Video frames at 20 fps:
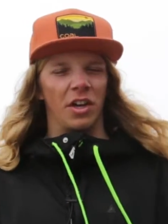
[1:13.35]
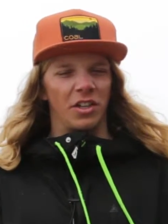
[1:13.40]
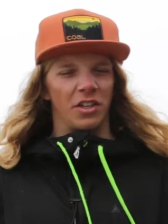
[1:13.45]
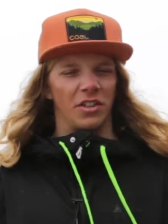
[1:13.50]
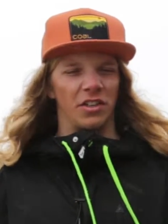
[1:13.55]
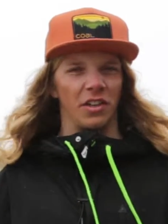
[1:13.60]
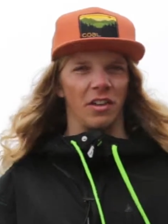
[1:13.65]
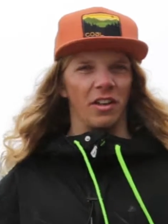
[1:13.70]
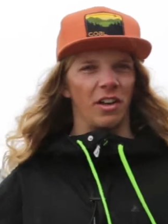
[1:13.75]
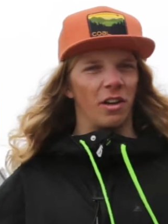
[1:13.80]

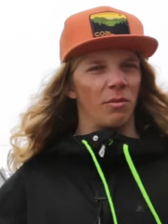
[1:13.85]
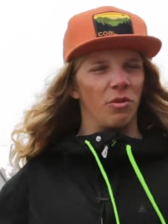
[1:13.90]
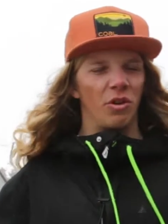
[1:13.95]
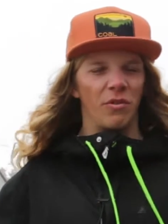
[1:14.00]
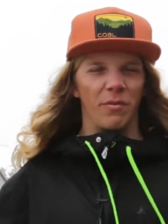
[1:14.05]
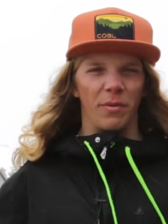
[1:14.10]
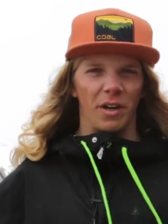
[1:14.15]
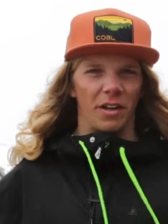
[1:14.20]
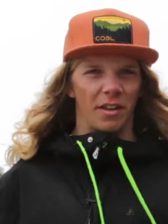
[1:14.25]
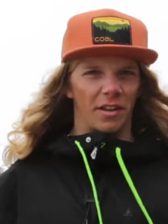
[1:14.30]
Just a little
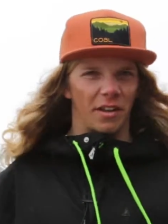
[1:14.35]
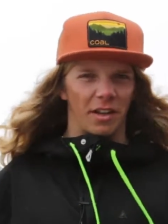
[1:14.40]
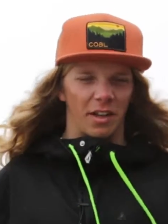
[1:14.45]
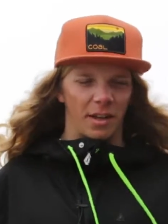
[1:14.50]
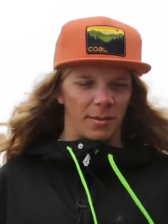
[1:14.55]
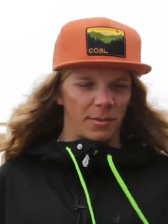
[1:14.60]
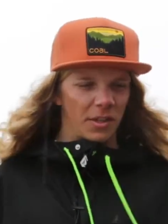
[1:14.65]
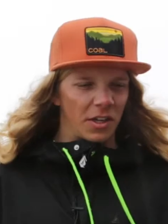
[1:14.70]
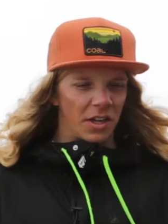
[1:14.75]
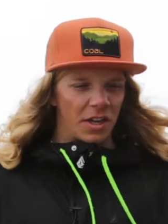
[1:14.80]
movement of the
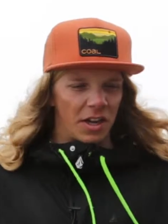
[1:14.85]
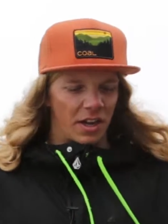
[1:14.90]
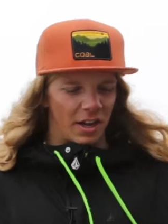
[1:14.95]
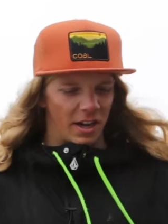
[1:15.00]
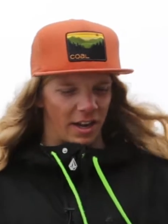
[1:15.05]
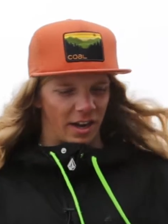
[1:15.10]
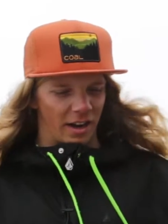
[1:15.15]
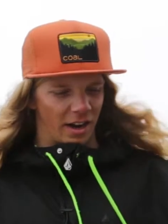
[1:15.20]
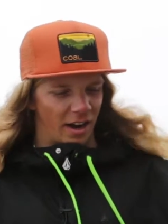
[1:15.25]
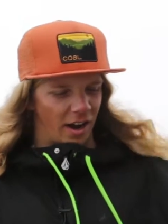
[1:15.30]
hips,
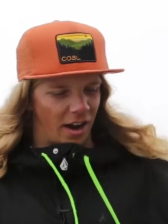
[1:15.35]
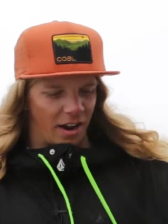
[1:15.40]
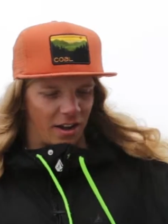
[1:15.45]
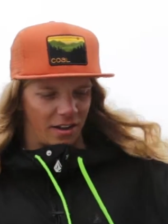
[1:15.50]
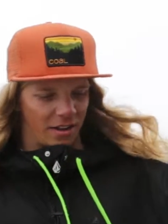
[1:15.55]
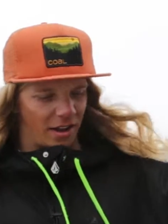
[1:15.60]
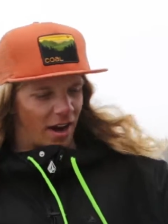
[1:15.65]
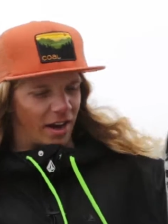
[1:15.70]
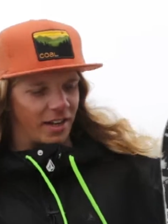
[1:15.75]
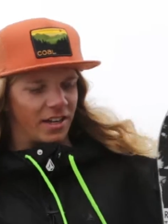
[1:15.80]
and
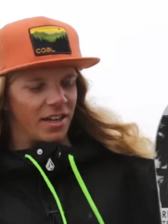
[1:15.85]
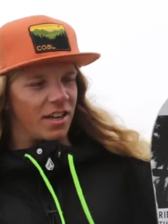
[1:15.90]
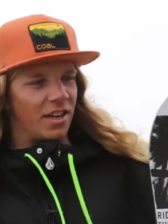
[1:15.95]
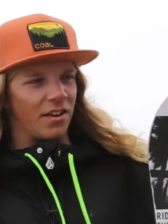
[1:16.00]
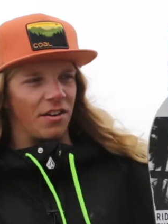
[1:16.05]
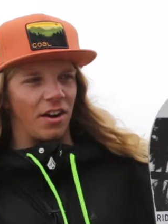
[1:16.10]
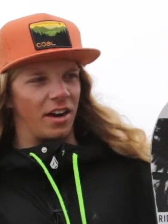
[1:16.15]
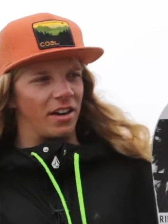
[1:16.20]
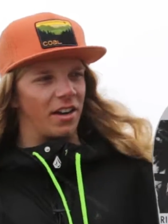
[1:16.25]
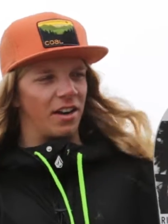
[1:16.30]
I
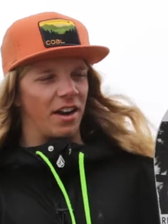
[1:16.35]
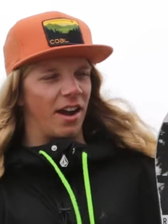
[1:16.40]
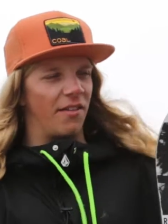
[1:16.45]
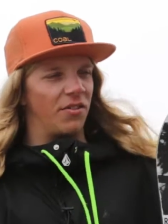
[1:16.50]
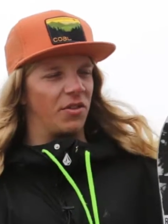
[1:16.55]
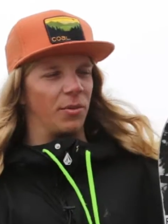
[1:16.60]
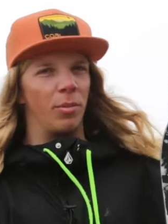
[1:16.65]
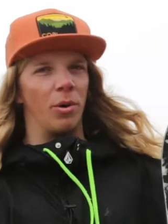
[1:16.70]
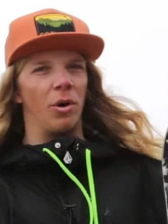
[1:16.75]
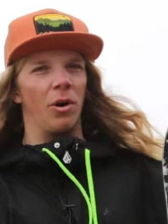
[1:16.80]
didn't
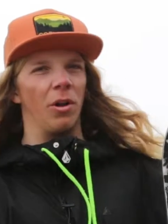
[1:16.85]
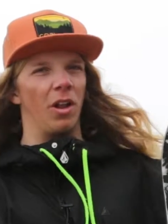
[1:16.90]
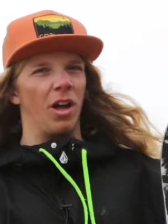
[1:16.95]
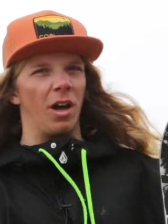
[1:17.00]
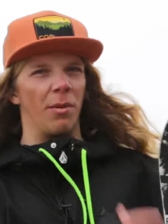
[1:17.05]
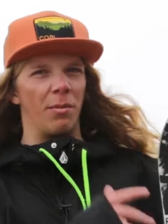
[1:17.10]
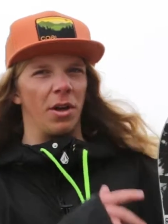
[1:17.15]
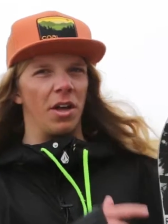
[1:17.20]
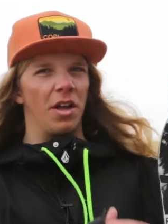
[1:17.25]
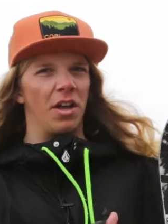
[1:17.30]
have to pull
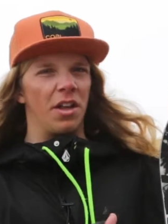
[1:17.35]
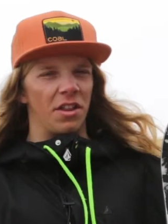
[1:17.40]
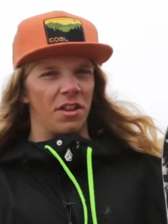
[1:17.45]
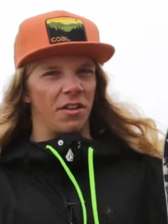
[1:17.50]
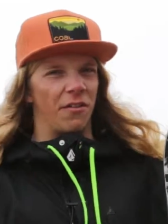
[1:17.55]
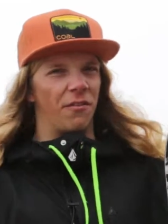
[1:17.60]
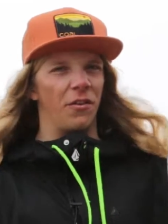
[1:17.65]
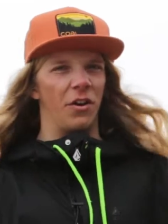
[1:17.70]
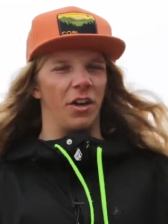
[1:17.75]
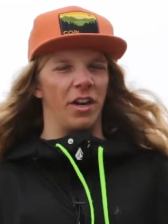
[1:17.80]
up
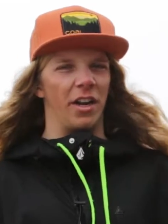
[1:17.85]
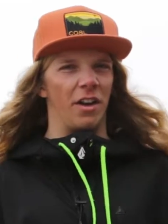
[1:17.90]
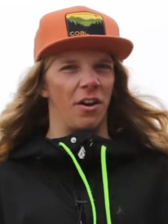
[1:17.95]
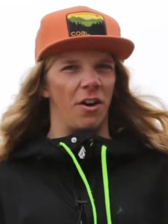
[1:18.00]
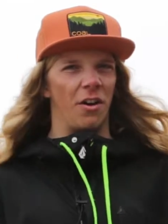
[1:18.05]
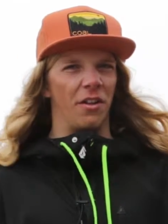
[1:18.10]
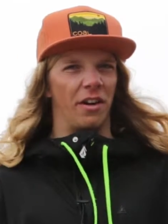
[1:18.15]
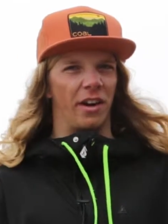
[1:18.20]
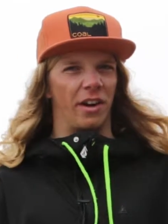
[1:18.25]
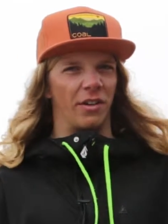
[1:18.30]
the foot at
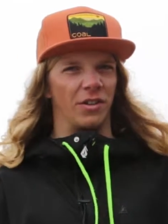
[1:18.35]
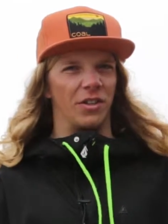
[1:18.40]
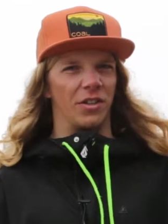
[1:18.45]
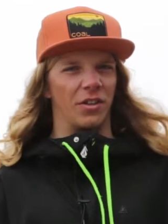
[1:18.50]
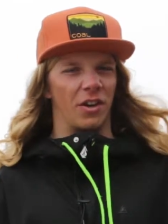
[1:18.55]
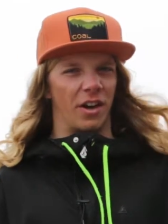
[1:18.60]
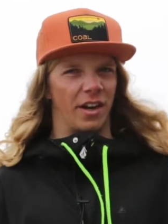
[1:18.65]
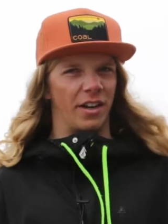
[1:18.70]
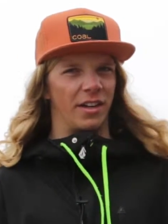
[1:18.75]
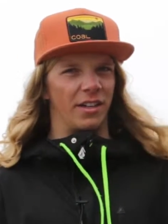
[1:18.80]
all that I was
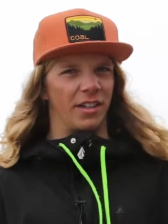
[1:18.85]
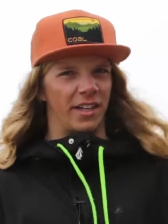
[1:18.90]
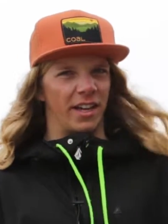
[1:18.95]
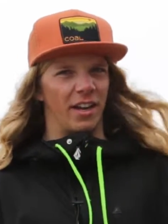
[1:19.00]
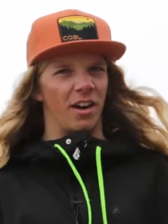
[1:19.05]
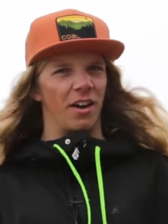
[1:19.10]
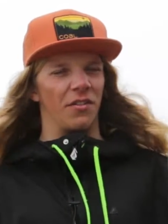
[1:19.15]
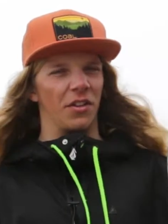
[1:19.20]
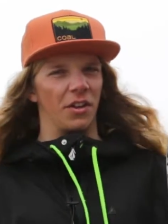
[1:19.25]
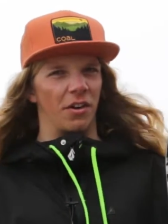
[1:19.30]
trying to
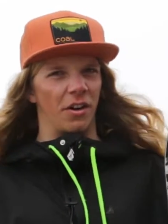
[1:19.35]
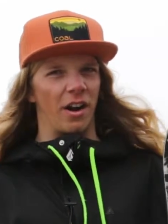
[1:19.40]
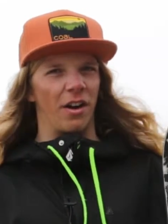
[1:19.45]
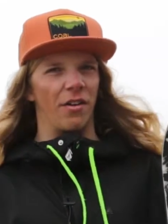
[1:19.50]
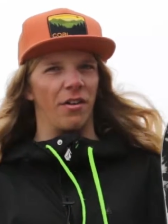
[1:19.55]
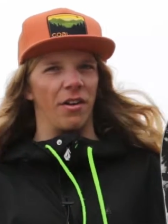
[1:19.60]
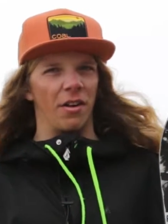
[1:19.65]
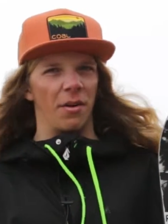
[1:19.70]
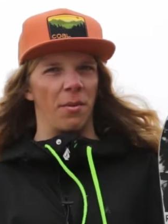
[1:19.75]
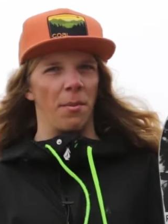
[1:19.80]
get off the
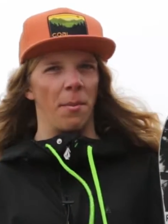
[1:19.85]
ground,